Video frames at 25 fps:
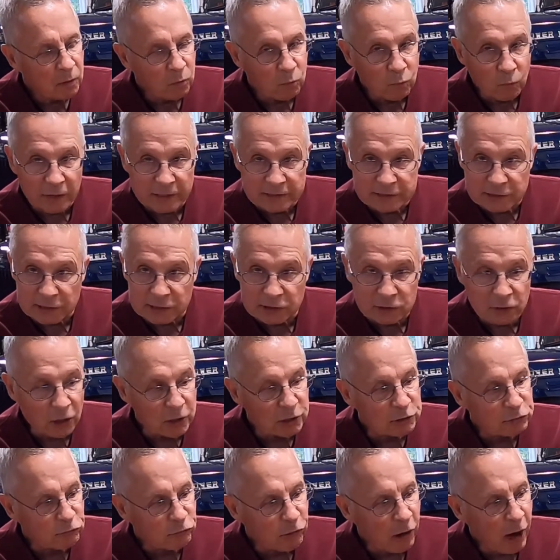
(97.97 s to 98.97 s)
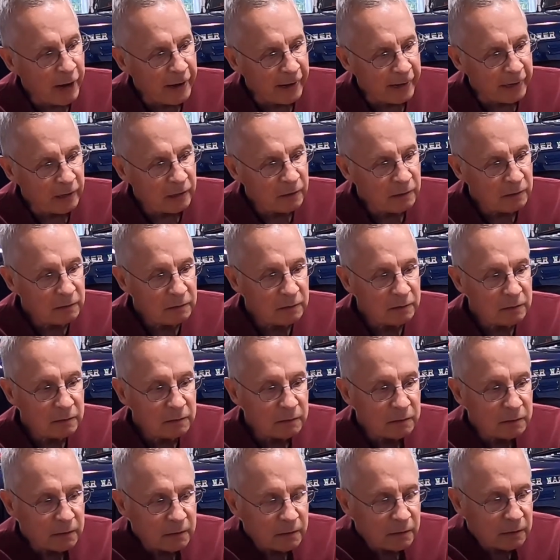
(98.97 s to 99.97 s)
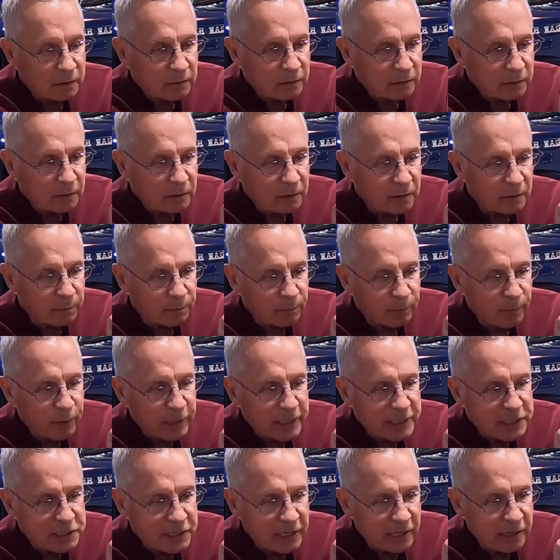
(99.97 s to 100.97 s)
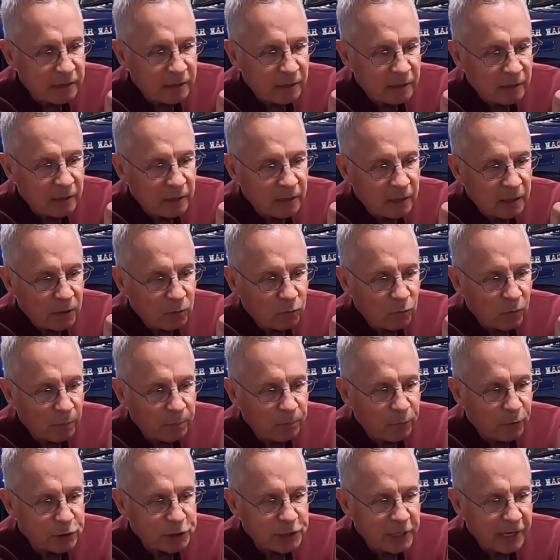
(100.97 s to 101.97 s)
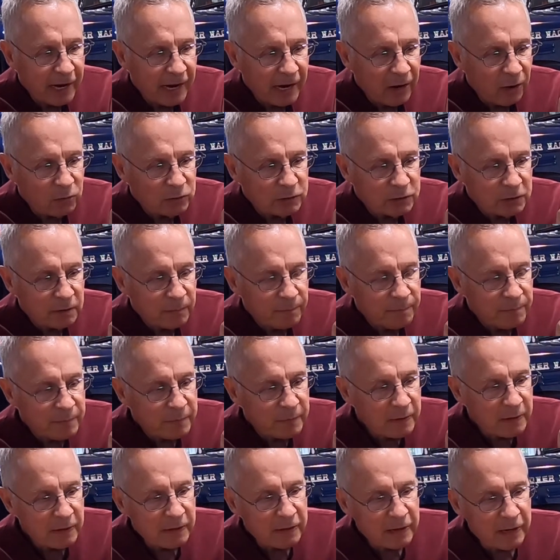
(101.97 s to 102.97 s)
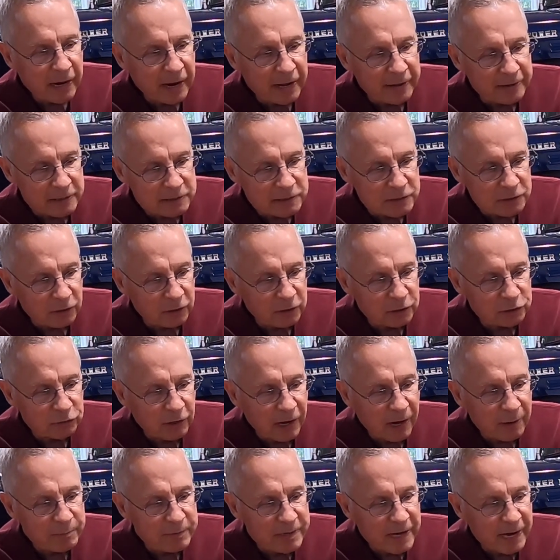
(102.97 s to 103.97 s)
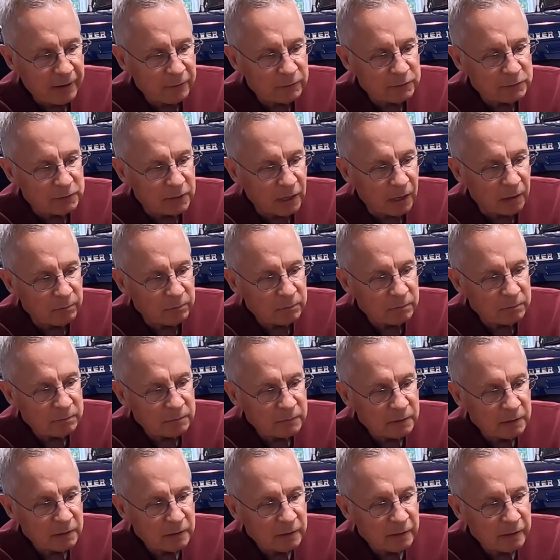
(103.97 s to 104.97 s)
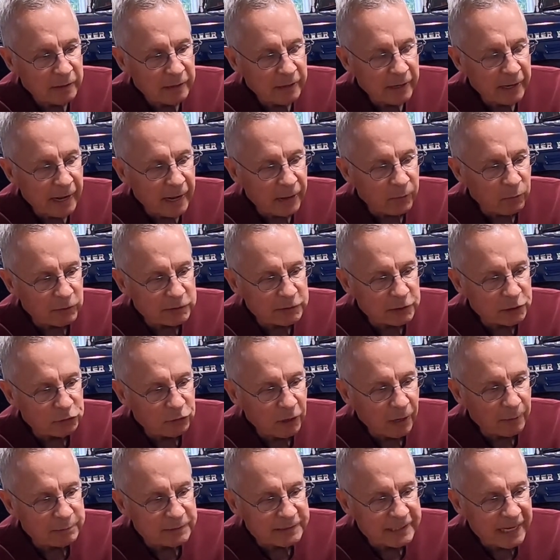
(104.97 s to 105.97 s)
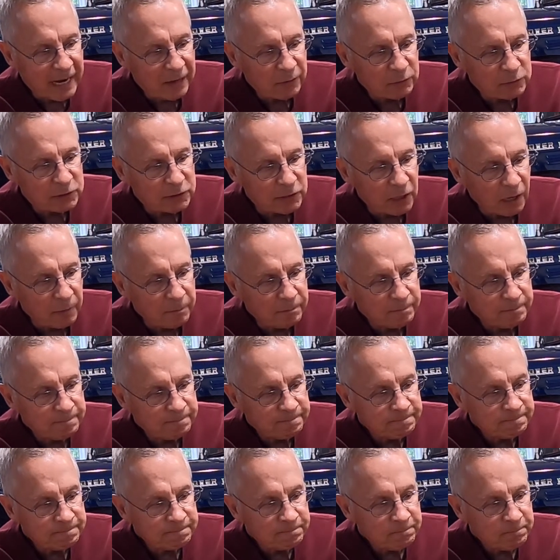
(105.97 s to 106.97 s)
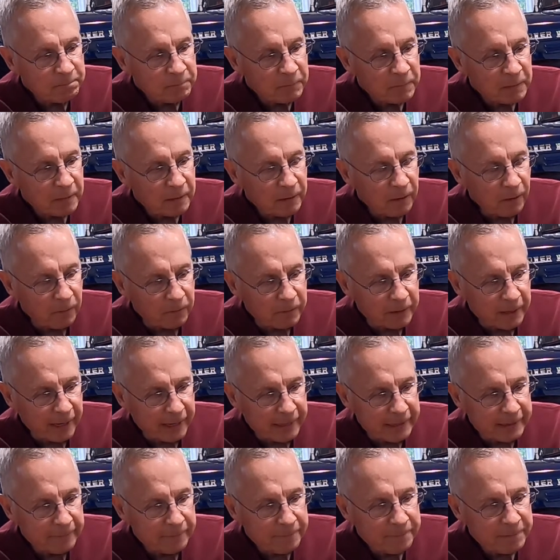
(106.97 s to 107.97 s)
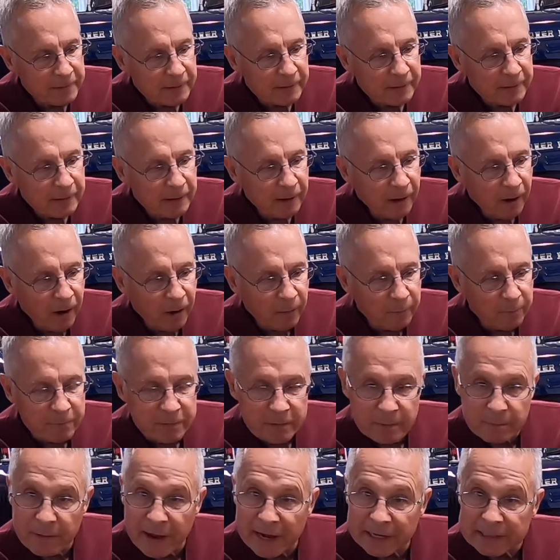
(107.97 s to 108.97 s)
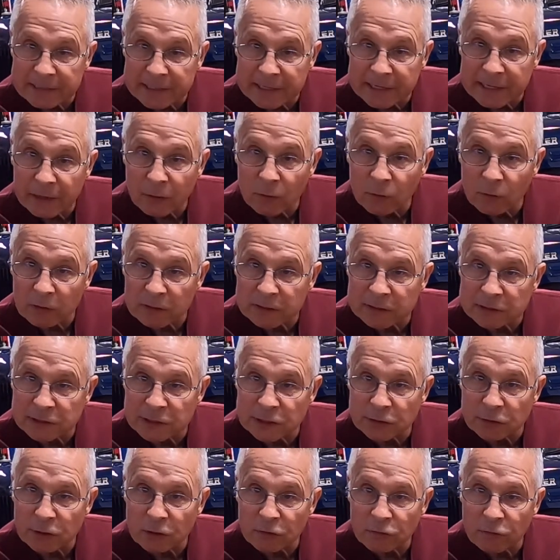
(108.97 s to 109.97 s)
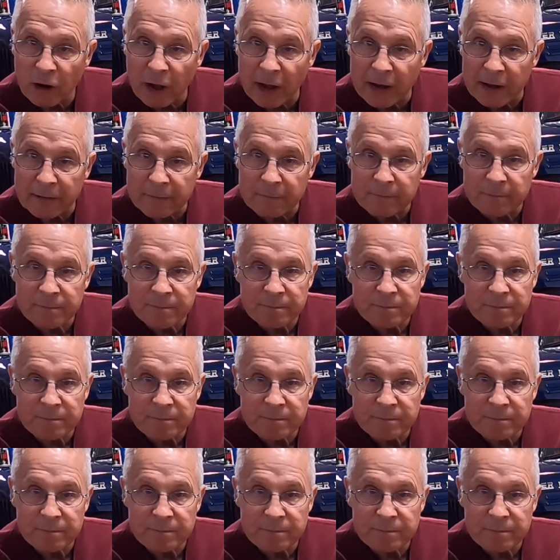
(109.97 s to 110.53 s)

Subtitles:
Once it starts running, the piston will push it out, and this is going to drop down some. And once it drops down some, okay, the magneto will continue to run.